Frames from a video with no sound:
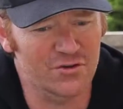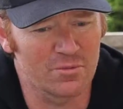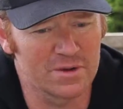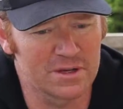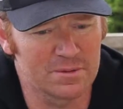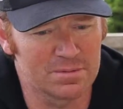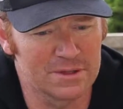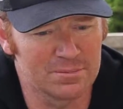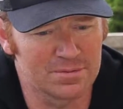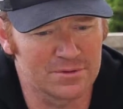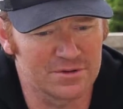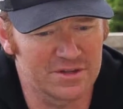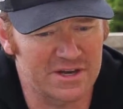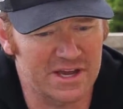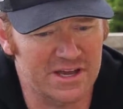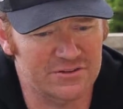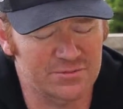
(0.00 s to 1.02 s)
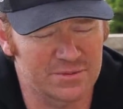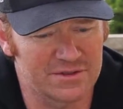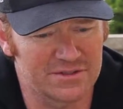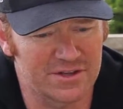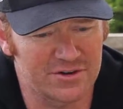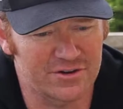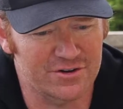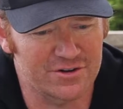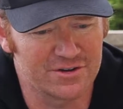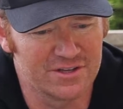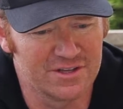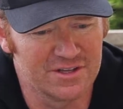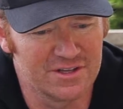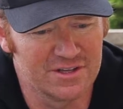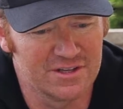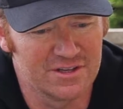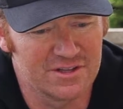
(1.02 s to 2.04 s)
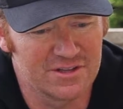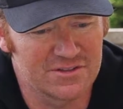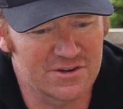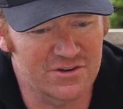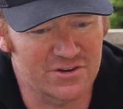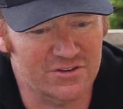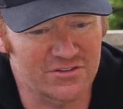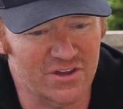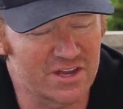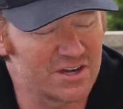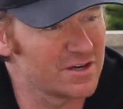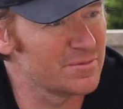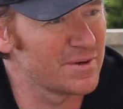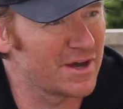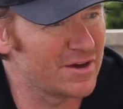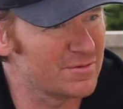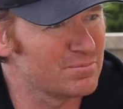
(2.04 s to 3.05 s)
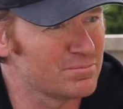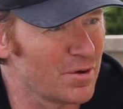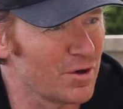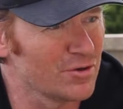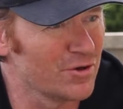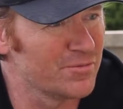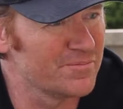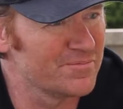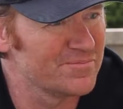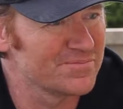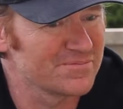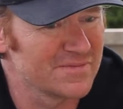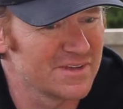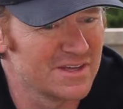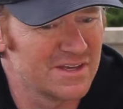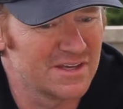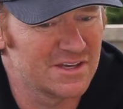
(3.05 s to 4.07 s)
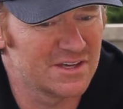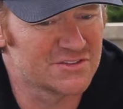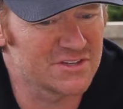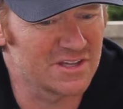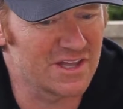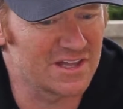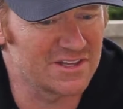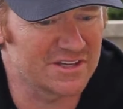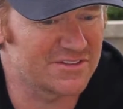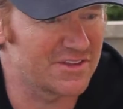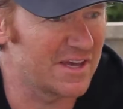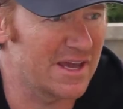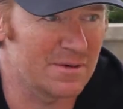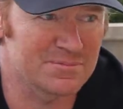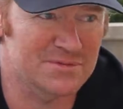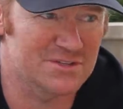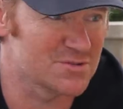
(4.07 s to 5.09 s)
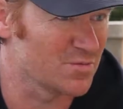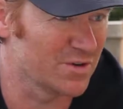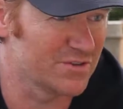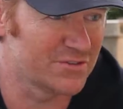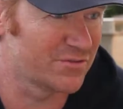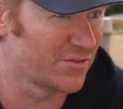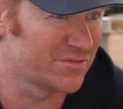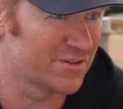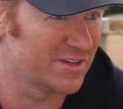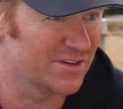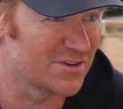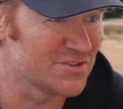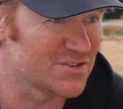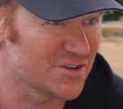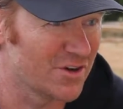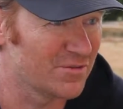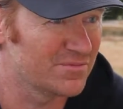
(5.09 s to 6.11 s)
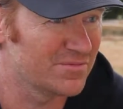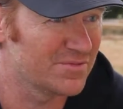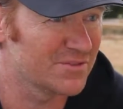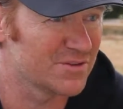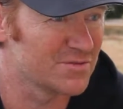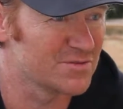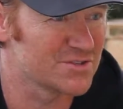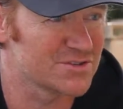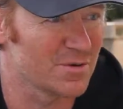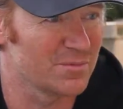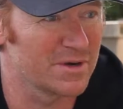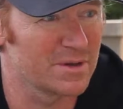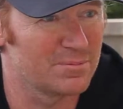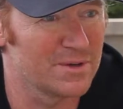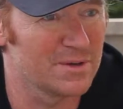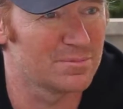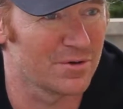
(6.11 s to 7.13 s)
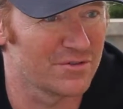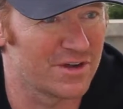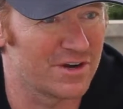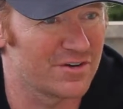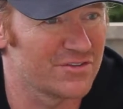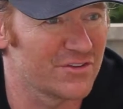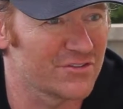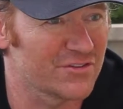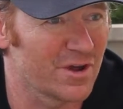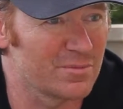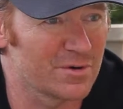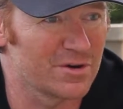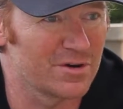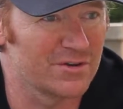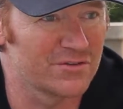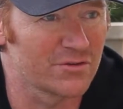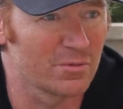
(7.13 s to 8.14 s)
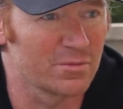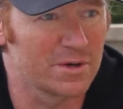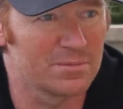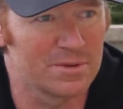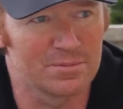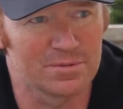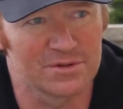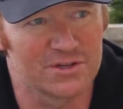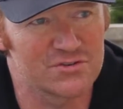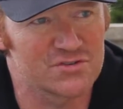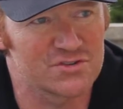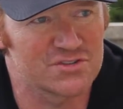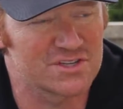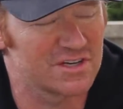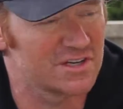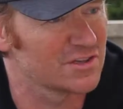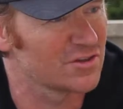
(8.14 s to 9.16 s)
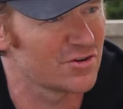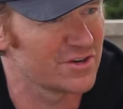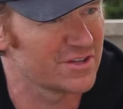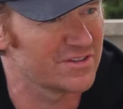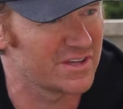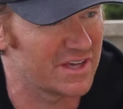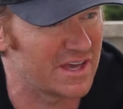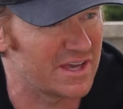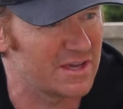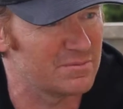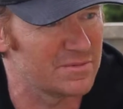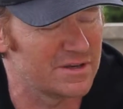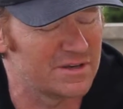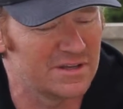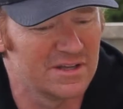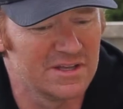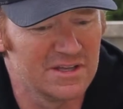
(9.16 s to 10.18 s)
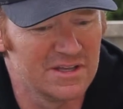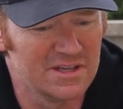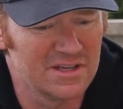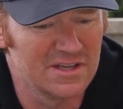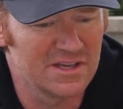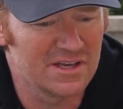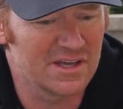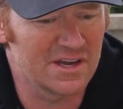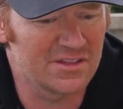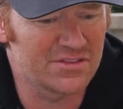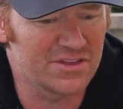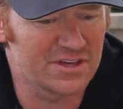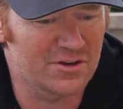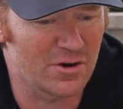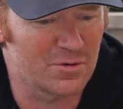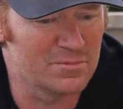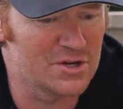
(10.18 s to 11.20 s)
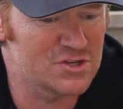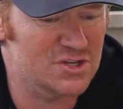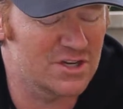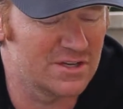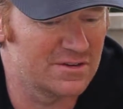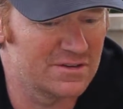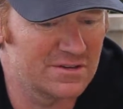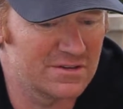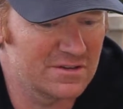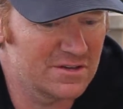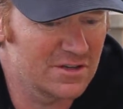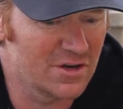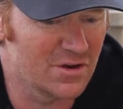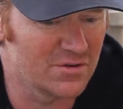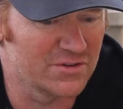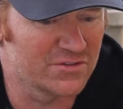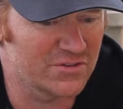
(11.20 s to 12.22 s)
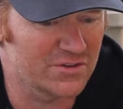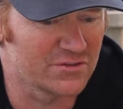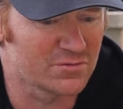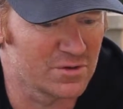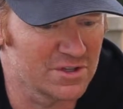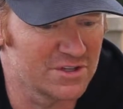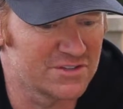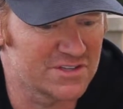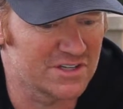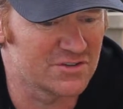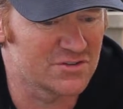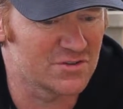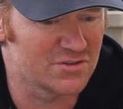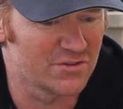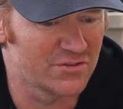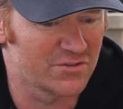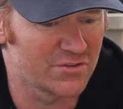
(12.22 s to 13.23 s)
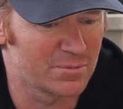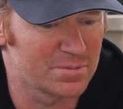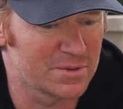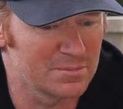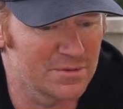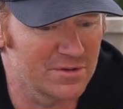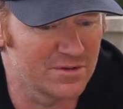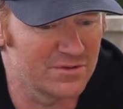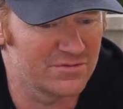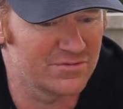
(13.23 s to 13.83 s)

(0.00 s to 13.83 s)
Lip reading: many people in Aspen that are excited about polo. It's a lot like the Hamptons was 15 years ago. There were so many people there in the summer and so many people interested in learning the game. And I think our mission, is really to introduce the people